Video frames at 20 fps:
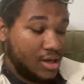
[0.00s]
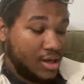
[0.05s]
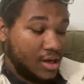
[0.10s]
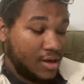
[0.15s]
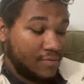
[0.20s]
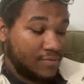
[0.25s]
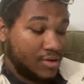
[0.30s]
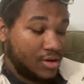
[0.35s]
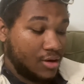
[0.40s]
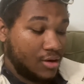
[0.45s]

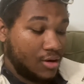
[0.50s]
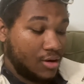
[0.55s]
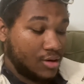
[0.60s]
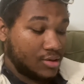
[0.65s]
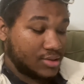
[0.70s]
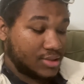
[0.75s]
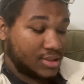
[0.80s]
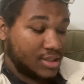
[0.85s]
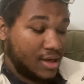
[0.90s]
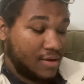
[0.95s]
if there are
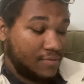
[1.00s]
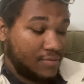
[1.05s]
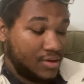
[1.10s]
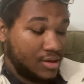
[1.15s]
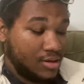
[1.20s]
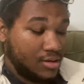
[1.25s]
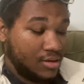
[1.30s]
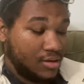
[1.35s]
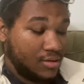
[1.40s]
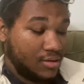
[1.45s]

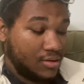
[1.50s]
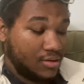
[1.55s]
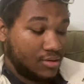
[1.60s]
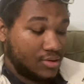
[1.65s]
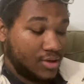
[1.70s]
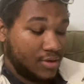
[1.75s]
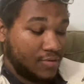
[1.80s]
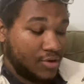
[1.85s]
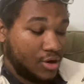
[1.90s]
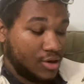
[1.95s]
safety
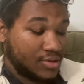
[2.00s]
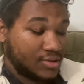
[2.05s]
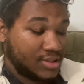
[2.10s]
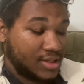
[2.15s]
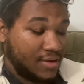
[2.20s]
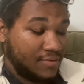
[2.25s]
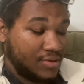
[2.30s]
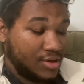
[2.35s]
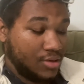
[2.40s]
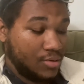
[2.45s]
if there are
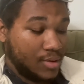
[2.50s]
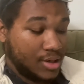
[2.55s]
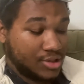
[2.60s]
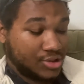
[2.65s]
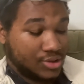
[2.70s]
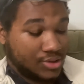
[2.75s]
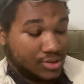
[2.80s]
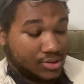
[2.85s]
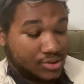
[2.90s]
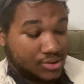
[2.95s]
safety
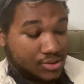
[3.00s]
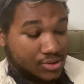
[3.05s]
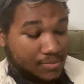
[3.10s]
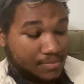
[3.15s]
questions.